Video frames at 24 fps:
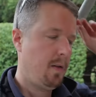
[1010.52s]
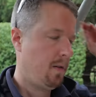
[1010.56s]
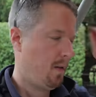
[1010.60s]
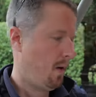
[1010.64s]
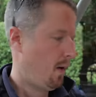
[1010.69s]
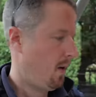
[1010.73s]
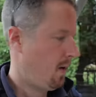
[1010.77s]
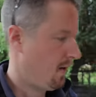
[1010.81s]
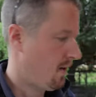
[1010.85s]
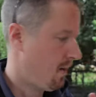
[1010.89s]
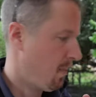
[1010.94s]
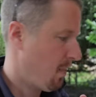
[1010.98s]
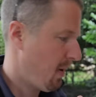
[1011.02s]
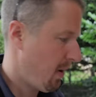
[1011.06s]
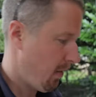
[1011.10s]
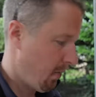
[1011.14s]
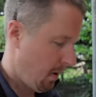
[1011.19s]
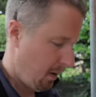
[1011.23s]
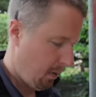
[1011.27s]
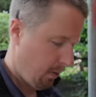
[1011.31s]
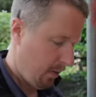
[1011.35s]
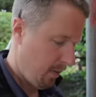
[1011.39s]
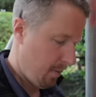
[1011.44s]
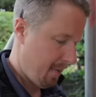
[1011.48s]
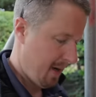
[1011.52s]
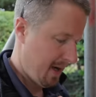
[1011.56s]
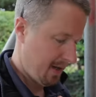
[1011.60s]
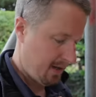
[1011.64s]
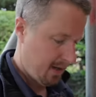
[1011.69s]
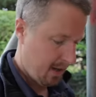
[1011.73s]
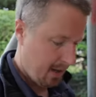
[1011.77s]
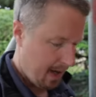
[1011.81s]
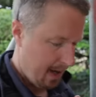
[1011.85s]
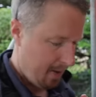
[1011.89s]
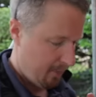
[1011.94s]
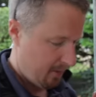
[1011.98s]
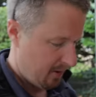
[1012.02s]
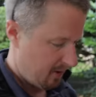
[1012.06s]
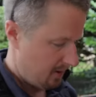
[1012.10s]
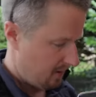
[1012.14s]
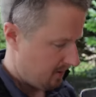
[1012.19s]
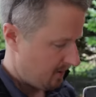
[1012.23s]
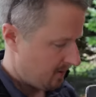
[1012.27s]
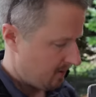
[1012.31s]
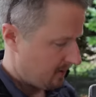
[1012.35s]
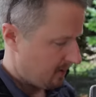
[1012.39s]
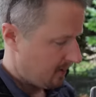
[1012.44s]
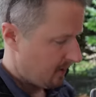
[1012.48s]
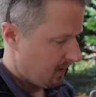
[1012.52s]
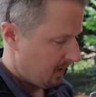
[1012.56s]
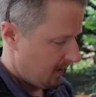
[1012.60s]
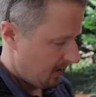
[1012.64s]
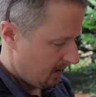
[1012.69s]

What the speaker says: So this is the bit when all the magic happens.